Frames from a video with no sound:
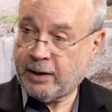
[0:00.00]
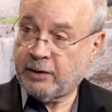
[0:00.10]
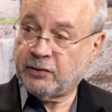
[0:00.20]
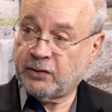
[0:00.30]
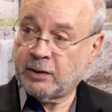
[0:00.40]

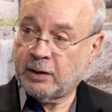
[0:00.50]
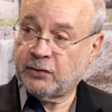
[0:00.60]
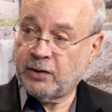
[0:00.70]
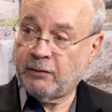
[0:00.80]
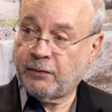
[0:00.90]
a
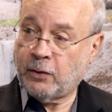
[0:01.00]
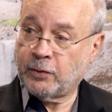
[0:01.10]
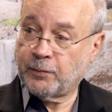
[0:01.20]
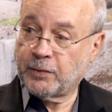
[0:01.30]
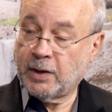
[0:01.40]
cell phone
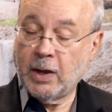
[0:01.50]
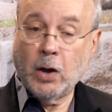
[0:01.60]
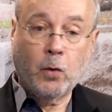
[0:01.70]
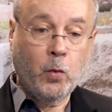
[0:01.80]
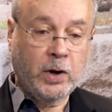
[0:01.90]

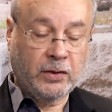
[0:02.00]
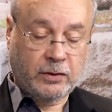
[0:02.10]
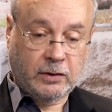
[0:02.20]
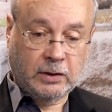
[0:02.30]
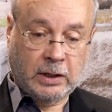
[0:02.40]
with
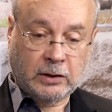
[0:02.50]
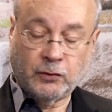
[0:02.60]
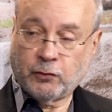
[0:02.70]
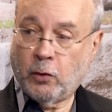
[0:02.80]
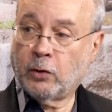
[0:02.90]
a
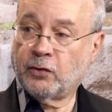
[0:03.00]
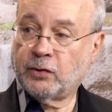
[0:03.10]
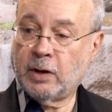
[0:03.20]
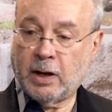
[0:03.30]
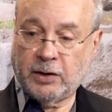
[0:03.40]
controller
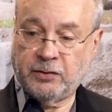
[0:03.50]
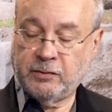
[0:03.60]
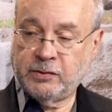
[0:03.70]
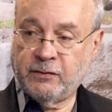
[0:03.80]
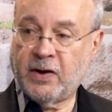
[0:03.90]

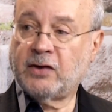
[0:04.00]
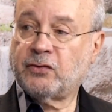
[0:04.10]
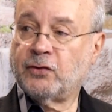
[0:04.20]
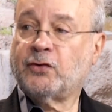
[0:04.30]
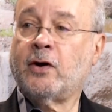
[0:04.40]
device
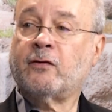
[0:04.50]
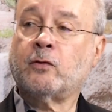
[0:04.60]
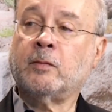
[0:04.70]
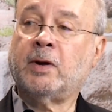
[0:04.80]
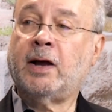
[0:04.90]
and software
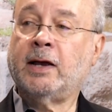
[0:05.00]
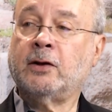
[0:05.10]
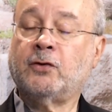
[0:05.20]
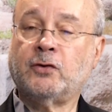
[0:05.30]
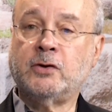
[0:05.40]
behind it,
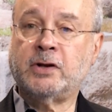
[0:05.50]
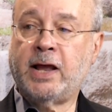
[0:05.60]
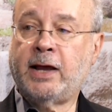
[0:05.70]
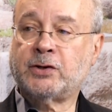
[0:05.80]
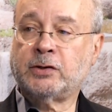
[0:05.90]
so you can
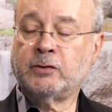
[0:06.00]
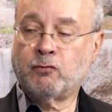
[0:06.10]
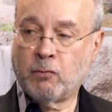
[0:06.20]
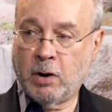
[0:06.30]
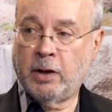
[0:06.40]
actually
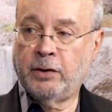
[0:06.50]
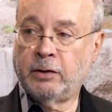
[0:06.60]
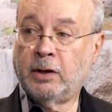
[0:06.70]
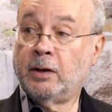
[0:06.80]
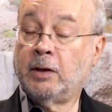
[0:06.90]
run
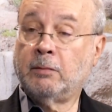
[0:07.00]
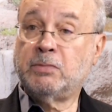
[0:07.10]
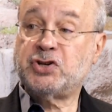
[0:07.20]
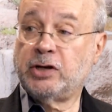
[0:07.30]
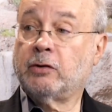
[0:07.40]

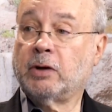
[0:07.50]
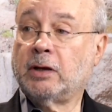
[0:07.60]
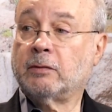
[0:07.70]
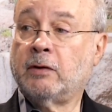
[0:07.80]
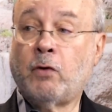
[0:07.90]
machinery
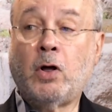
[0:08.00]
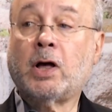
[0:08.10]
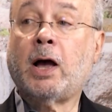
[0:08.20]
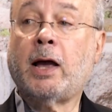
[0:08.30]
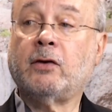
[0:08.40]
of all
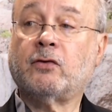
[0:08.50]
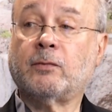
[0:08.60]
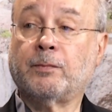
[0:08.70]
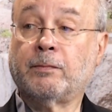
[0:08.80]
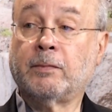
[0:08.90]
kinds.
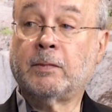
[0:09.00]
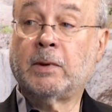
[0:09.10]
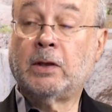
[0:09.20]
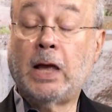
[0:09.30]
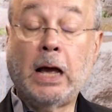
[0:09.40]

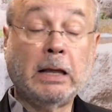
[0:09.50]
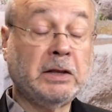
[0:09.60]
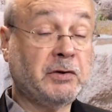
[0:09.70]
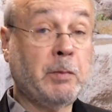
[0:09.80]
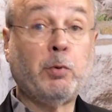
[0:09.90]

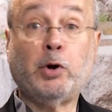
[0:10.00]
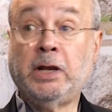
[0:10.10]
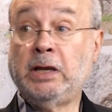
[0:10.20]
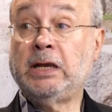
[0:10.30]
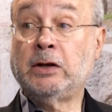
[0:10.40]
It's a
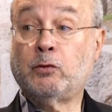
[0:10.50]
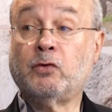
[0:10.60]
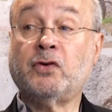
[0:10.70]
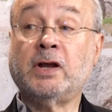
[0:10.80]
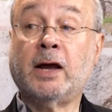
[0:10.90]
pretty
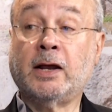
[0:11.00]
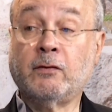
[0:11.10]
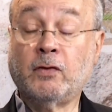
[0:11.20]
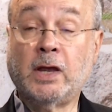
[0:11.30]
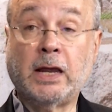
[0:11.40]
interesting kind of
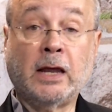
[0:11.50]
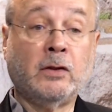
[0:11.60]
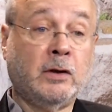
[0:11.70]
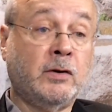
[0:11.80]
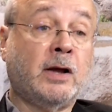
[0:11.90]
thing, and
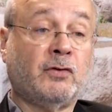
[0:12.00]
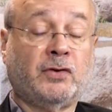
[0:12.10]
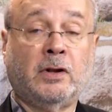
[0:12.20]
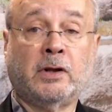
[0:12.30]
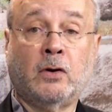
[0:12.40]
they're now
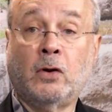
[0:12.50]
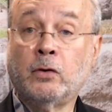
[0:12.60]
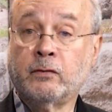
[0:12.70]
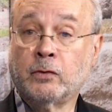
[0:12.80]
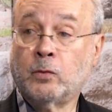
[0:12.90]
selling all
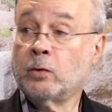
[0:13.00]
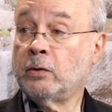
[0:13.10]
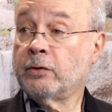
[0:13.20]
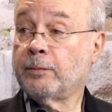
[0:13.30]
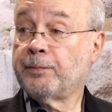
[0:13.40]
over the
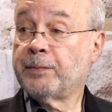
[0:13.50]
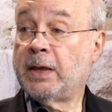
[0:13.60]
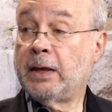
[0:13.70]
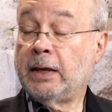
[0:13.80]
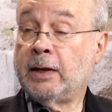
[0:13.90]
world,
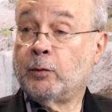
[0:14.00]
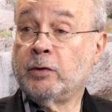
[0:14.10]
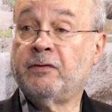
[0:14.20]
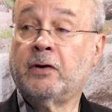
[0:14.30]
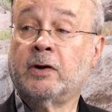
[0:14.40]
and we're
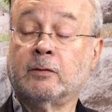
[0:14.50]
very